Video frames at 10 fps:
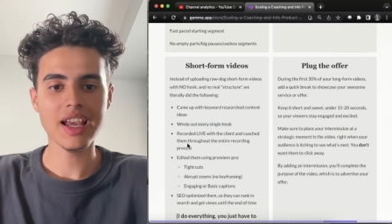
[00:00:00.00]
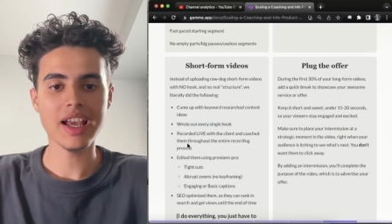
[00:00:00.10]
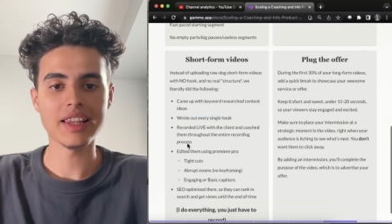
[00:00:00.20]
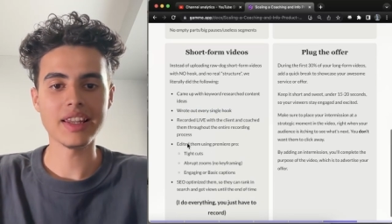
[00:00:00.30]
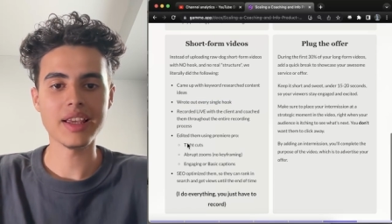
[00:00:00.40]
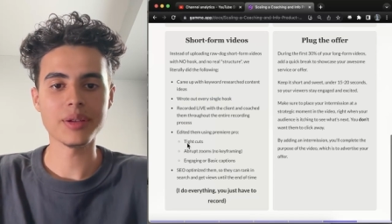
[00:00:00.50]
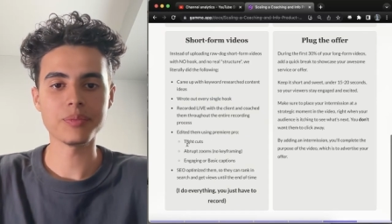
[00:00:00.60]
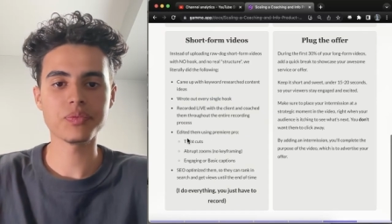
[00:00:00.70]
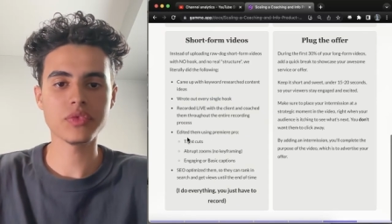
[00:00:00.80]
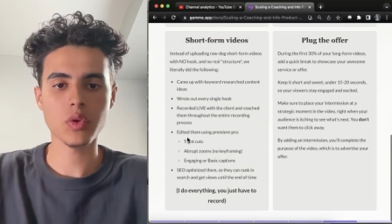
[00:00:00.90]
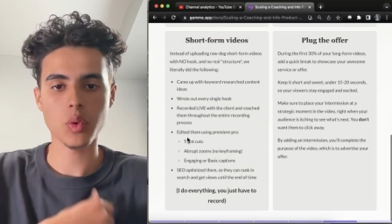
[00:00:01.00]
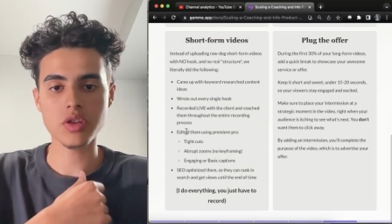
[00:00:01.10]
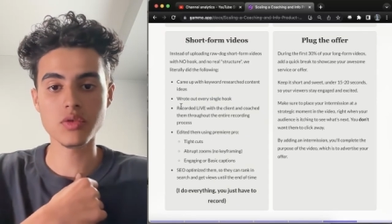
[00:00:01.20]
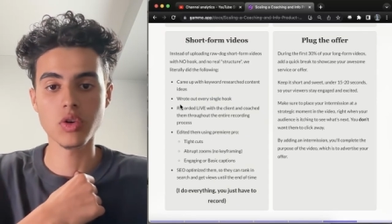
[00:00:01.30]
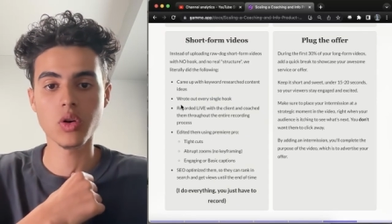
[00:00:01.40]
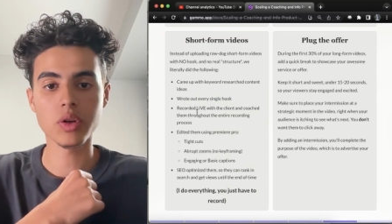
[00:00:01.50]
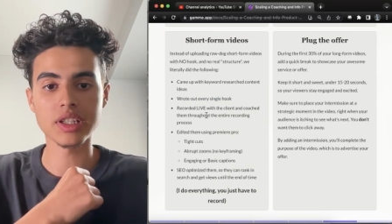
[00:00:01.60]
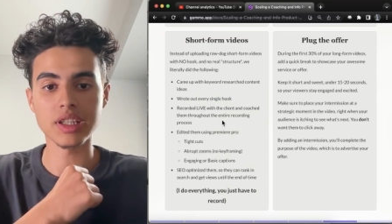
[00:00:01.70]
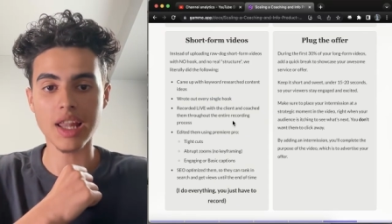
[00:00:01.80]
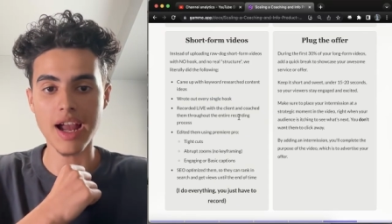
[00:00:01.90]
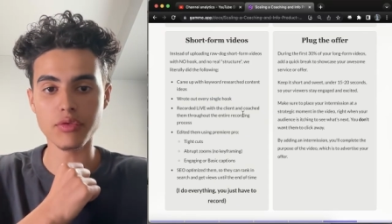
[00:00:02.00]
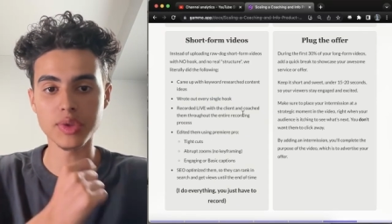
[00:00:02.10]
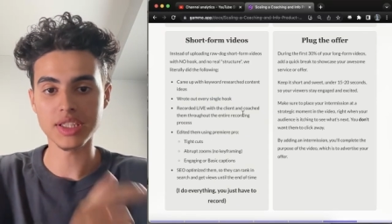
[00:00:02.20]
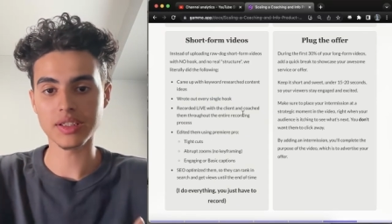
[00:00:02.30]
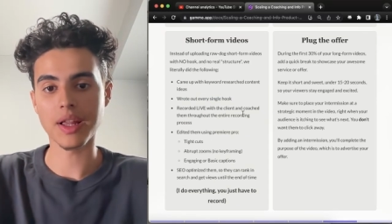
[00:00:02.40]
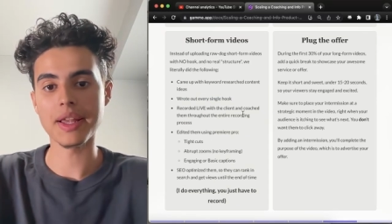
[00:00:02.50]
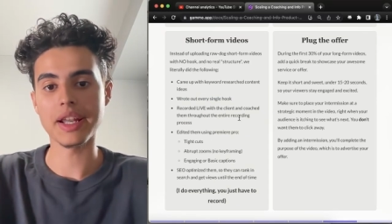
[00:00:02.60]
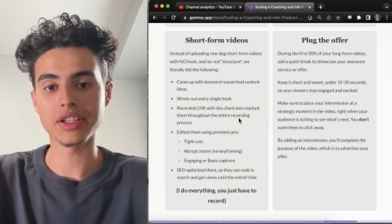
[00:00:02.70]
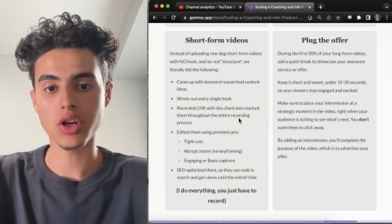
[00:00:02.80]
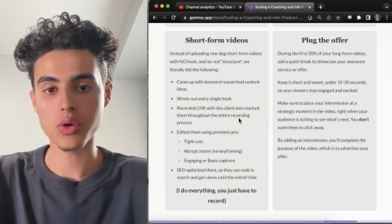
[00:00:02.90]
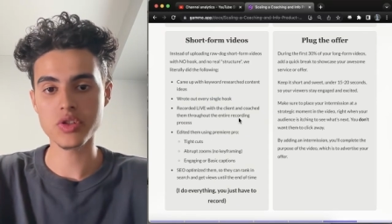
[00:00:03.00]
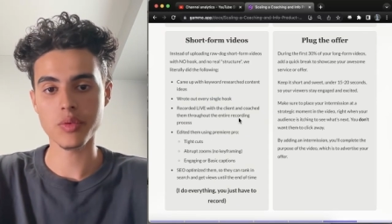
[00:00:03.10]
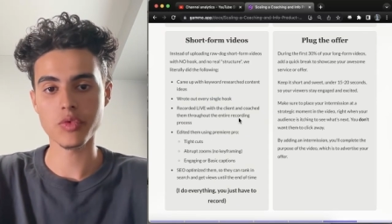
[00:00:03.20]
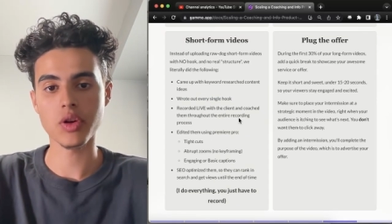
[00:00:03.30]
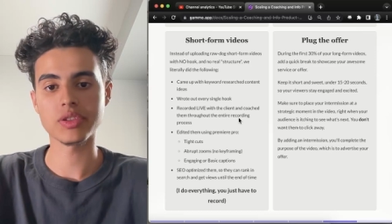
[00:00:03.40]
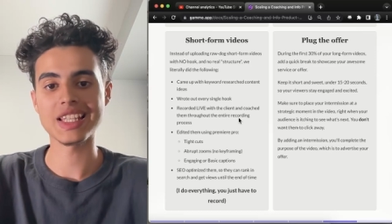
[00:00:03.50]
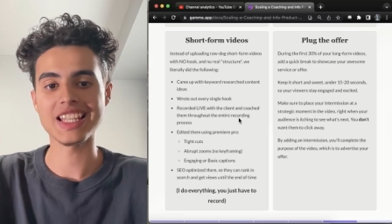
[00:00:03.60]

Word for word: And then we also recorded live with the client and coached them throughout the